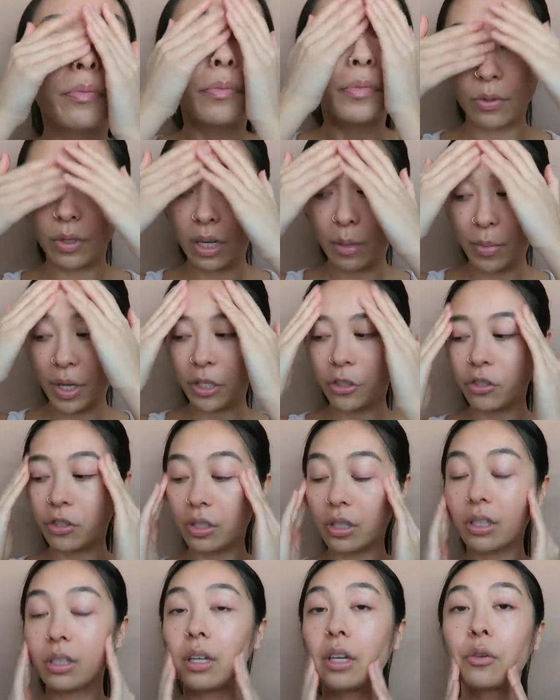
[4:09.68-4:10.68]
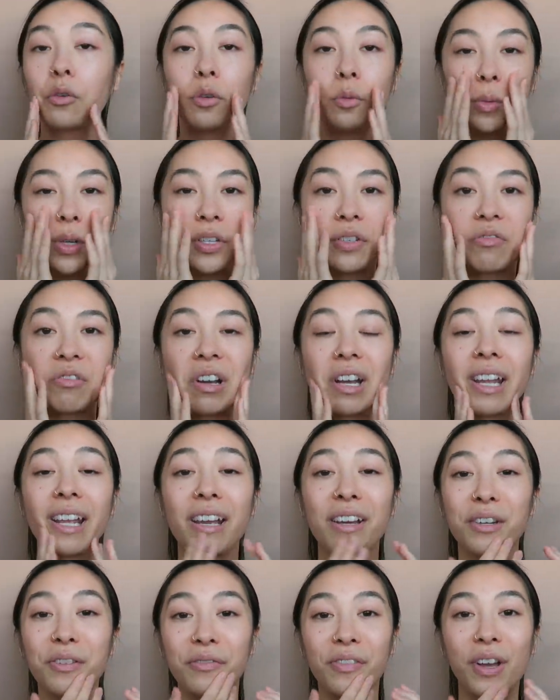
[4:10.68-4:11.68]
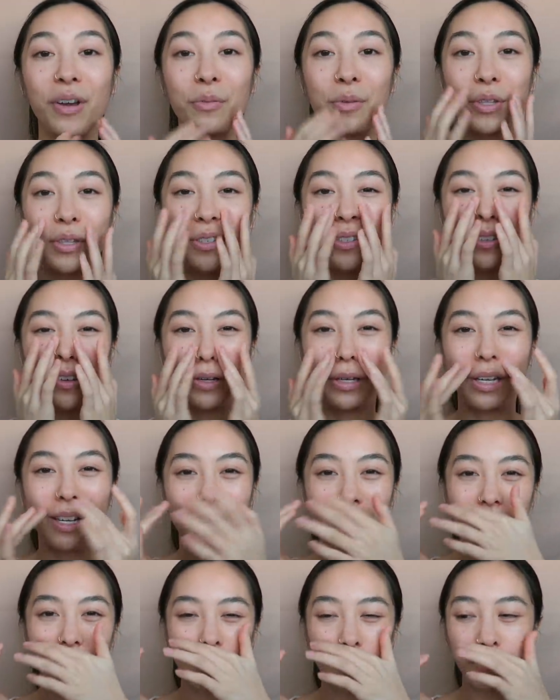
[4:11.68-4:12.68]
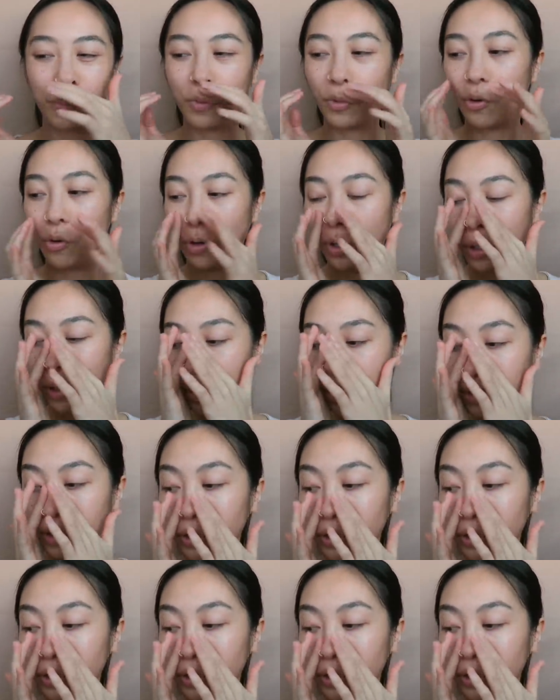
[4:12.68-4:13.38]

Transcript: One I'm actually like almost running out of that one, so I need to get more.